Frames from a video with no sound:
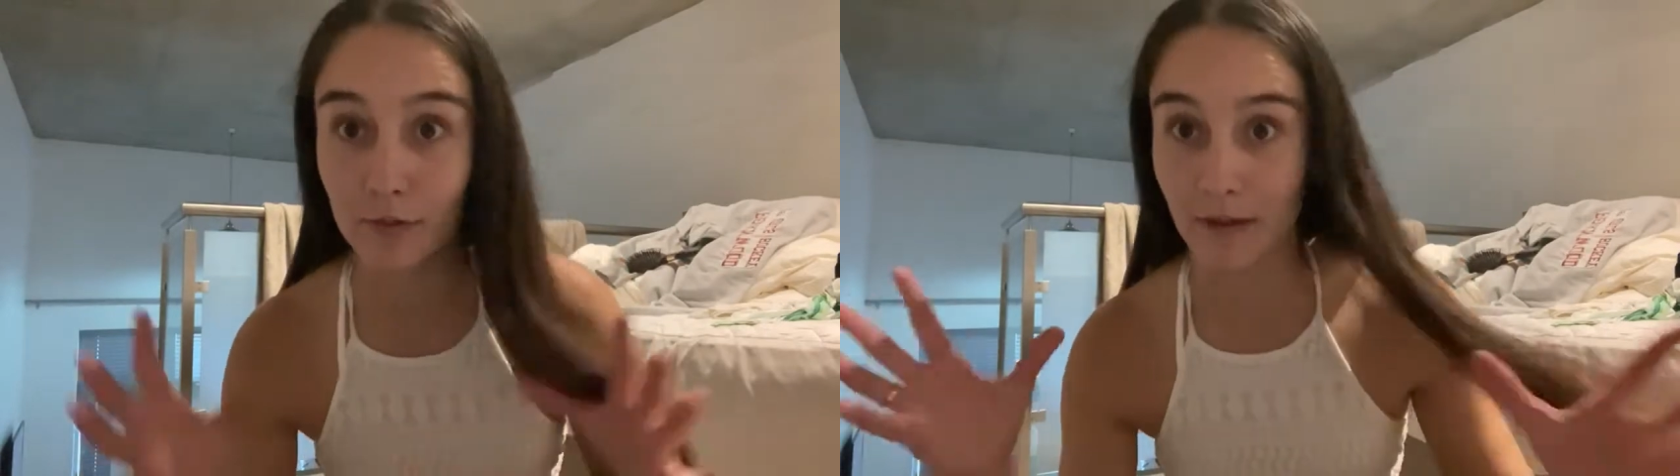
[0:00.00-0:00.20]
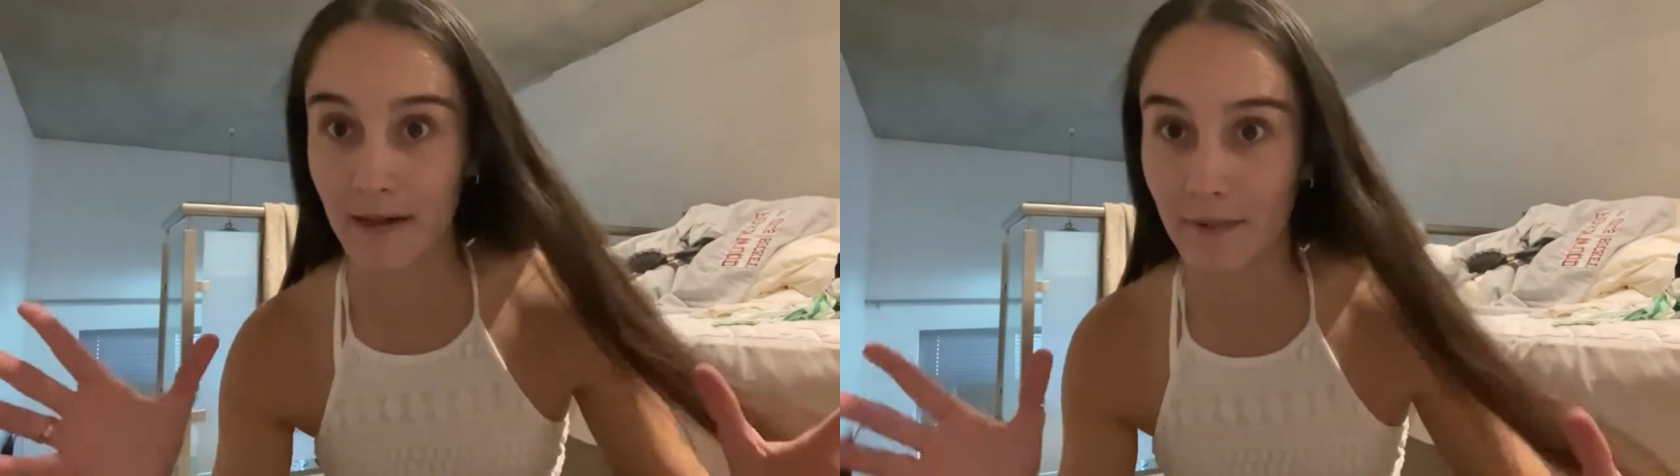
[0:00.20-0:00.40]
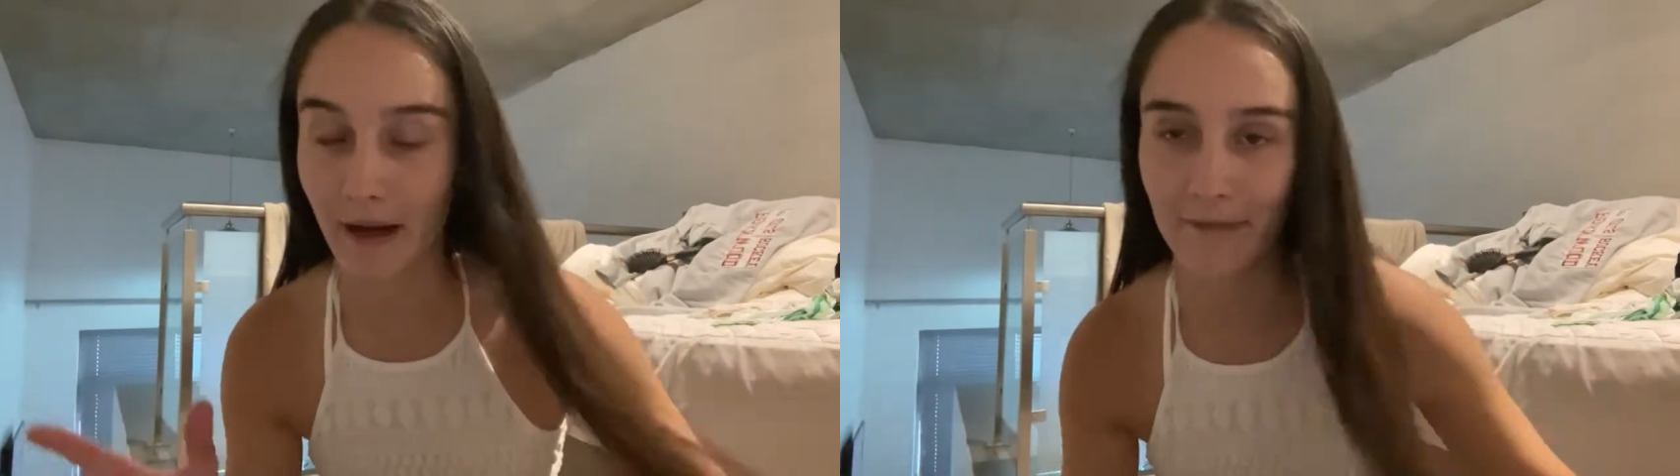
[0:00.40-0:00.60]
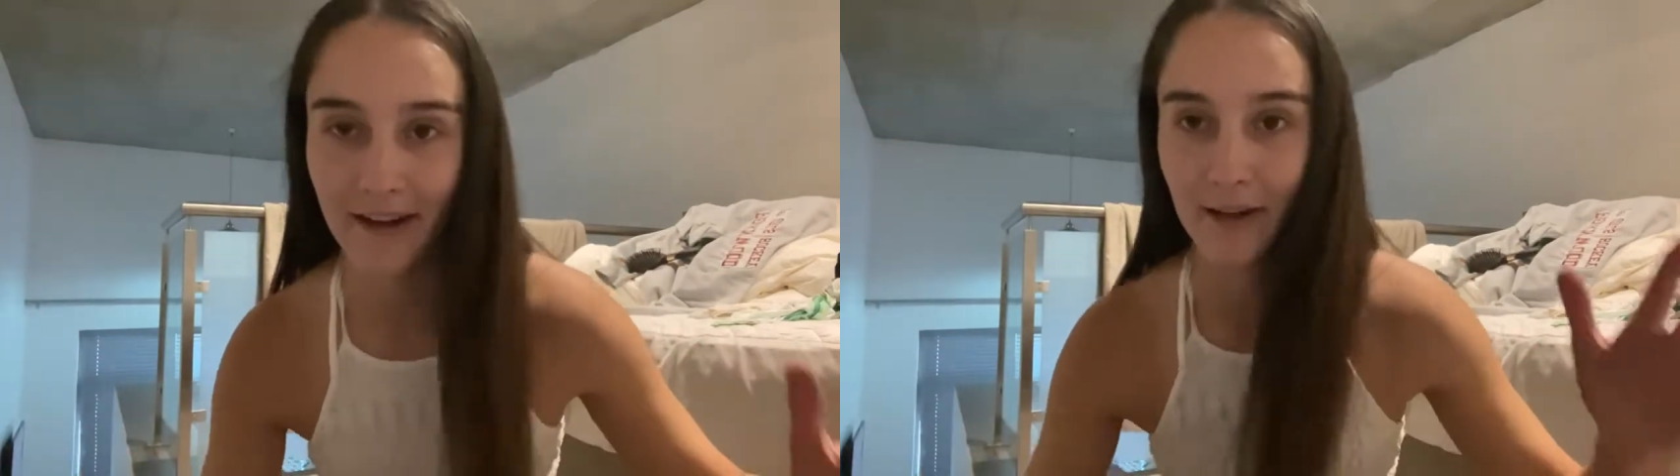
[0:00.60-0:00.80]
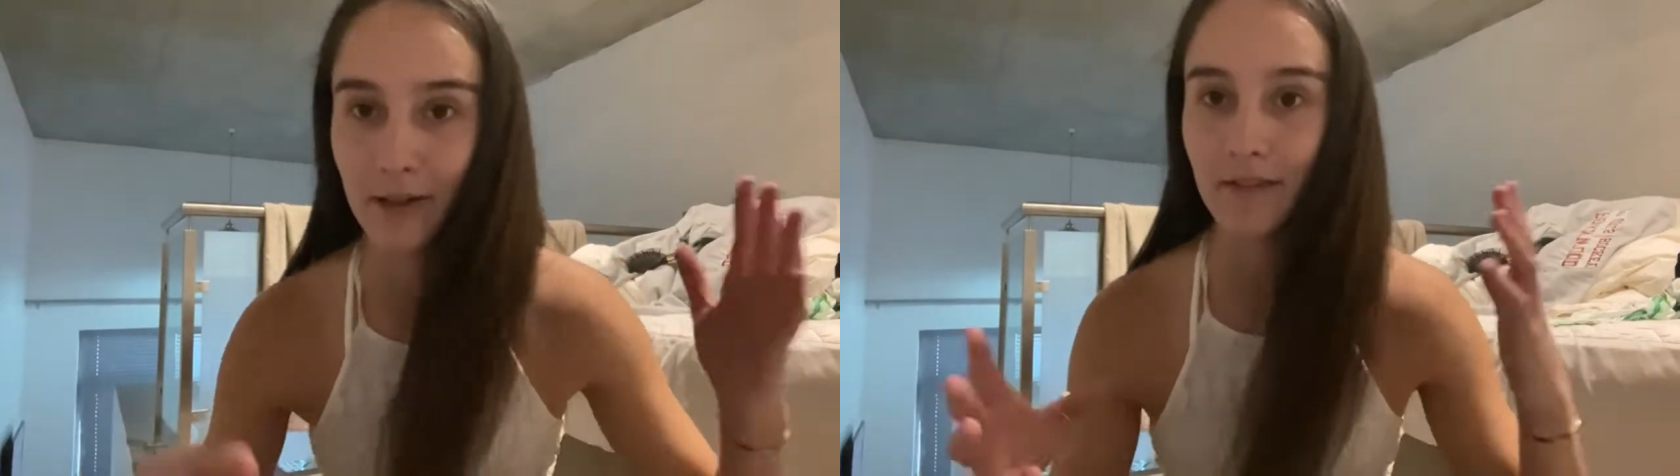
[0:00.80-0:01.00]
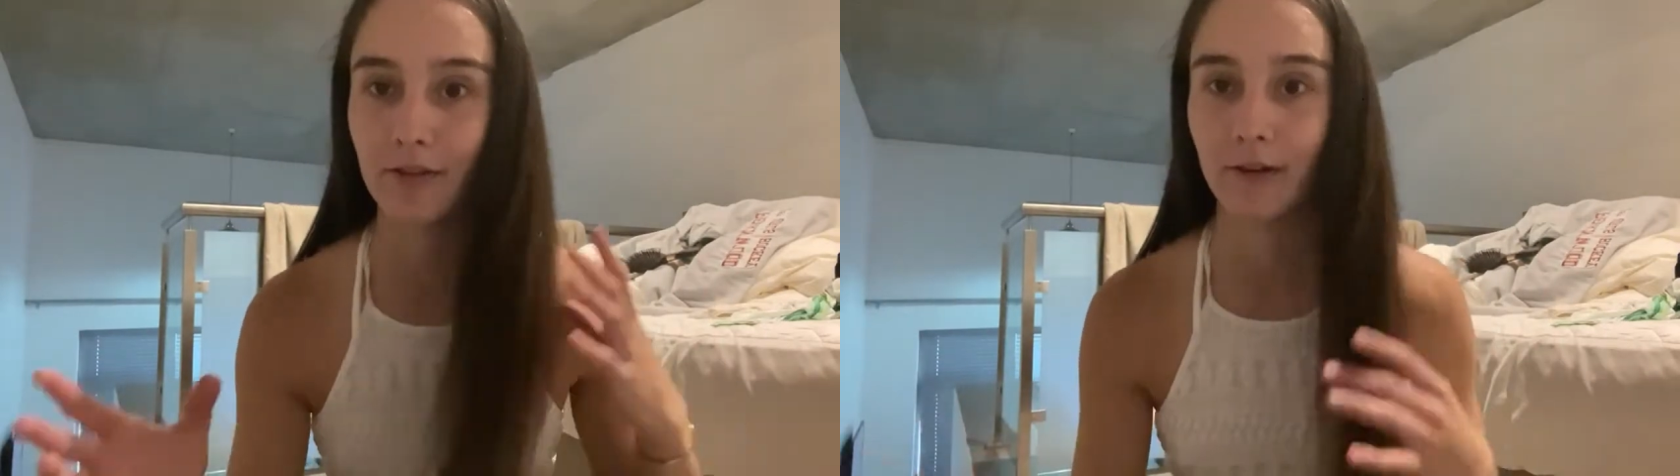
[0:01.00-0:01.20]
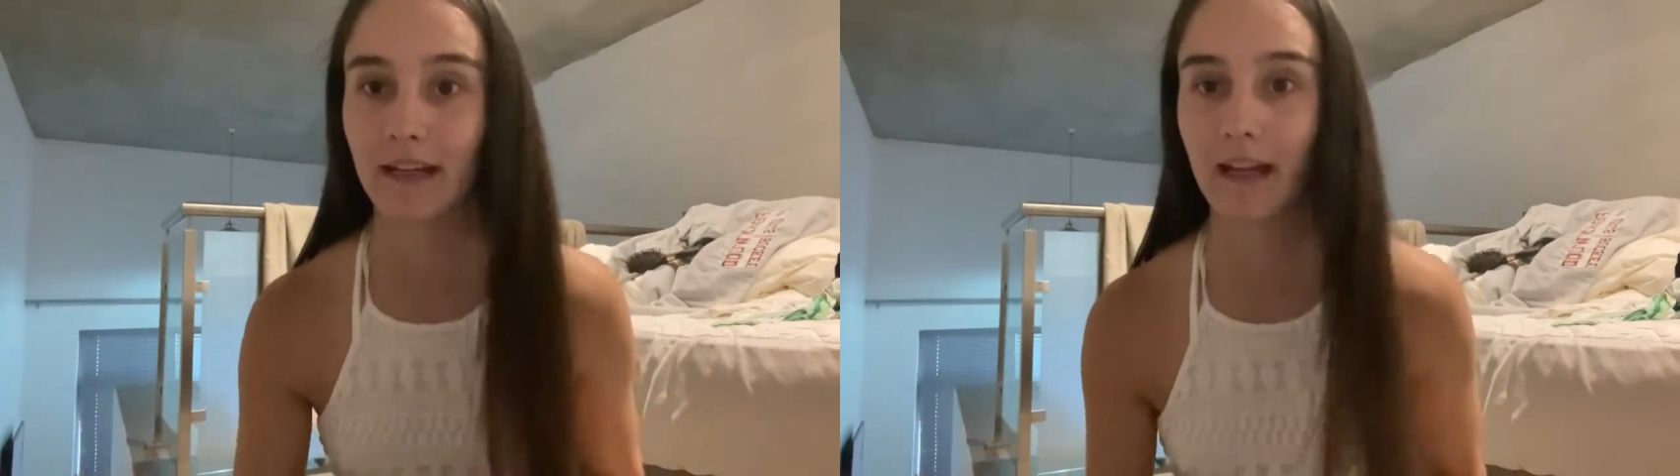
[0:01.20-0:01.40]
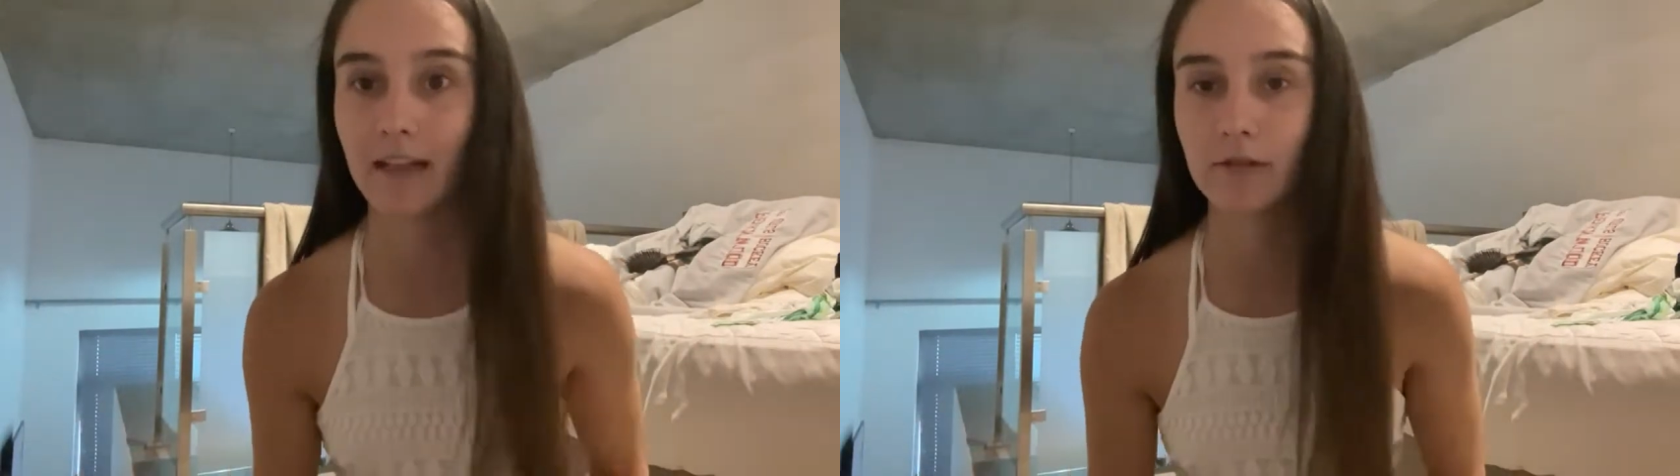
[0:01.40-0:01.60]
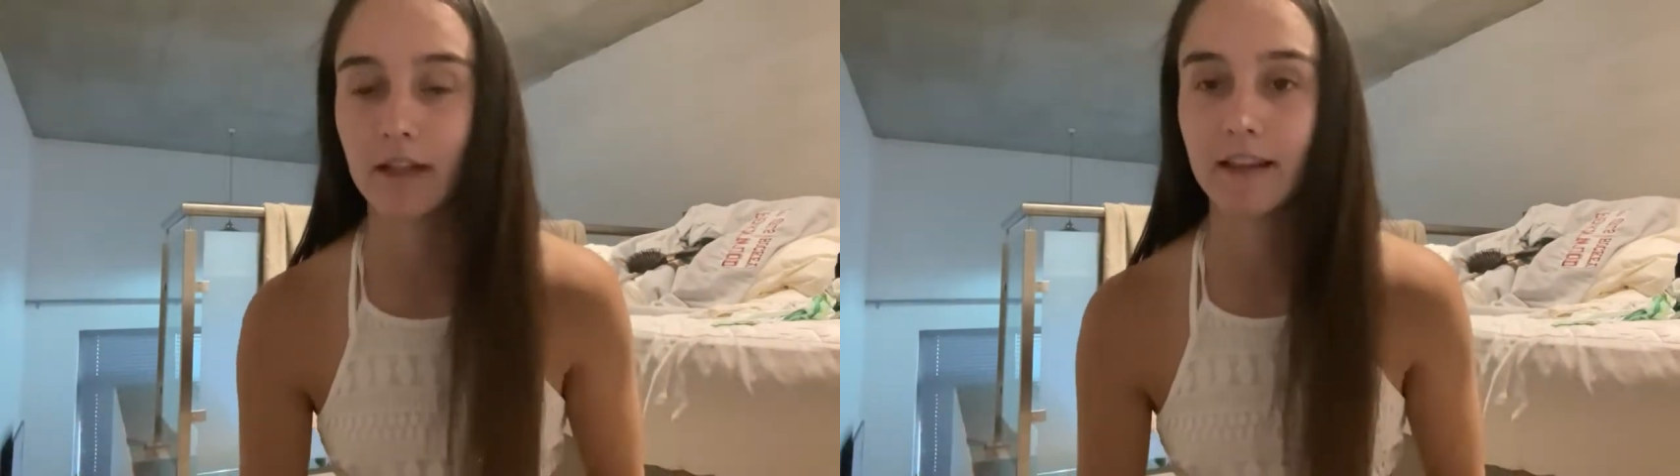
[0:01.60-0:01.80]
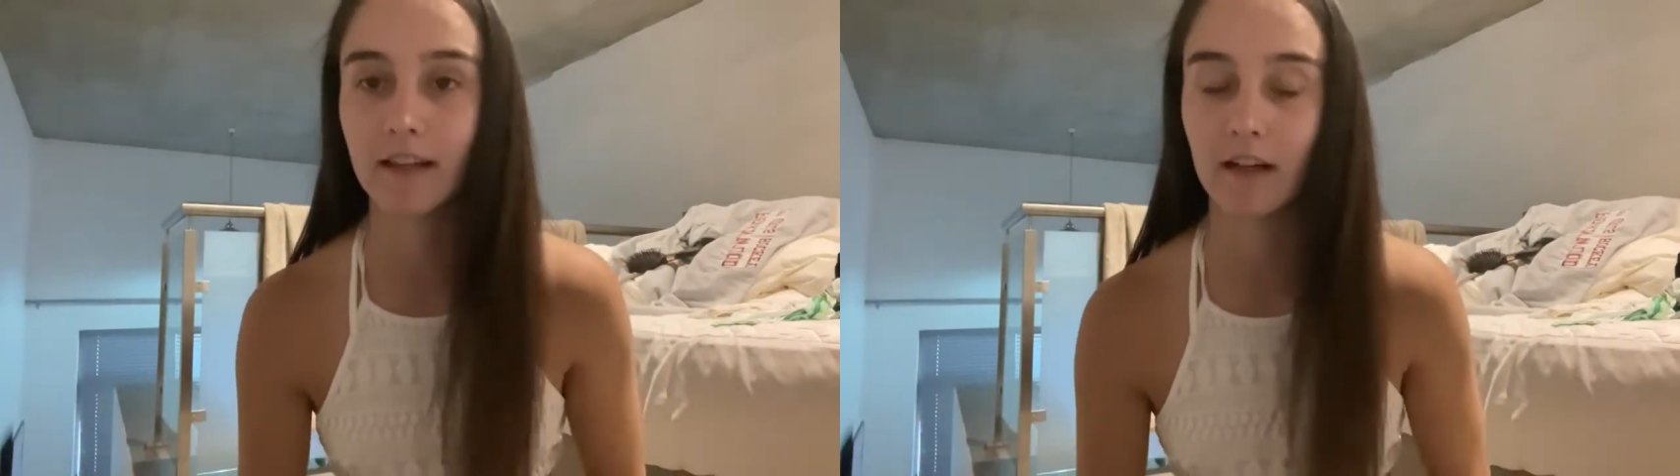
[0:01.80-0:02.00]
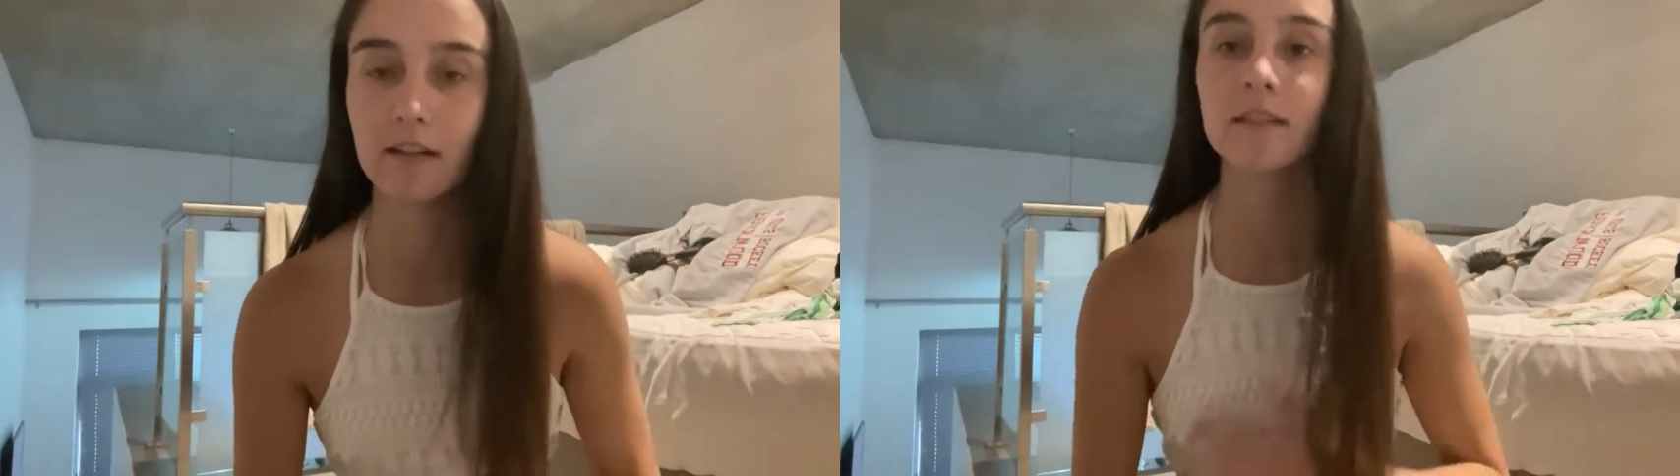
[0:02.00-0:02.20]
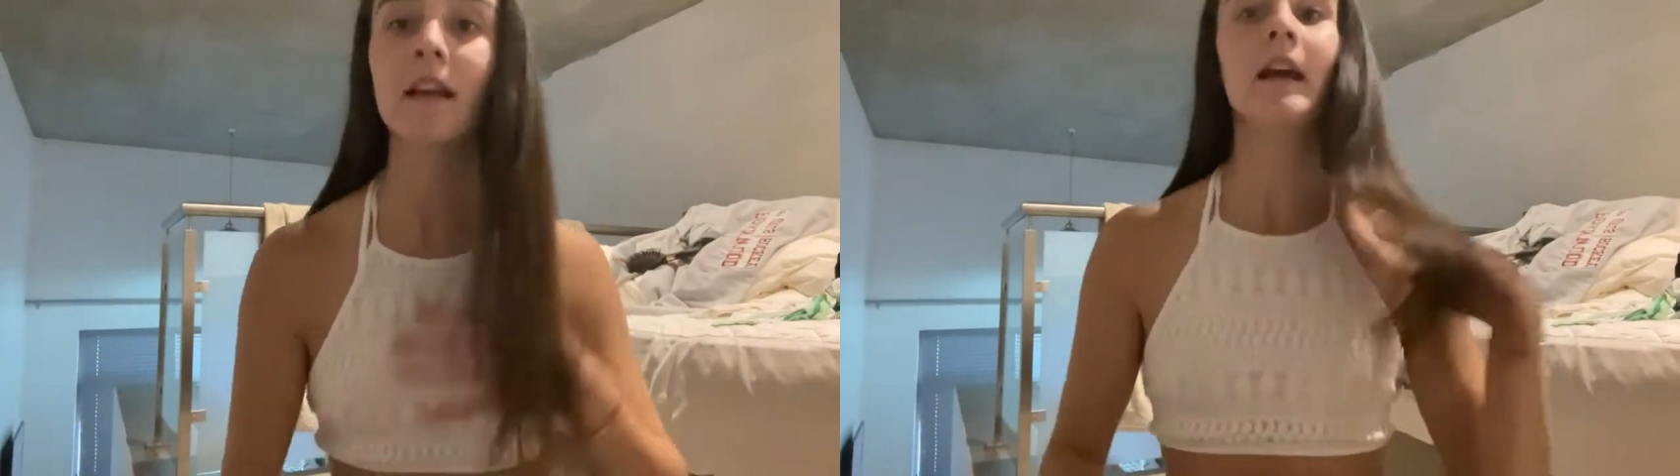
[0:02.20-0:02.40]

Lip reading: really bad when I don't have a ring light or anything else.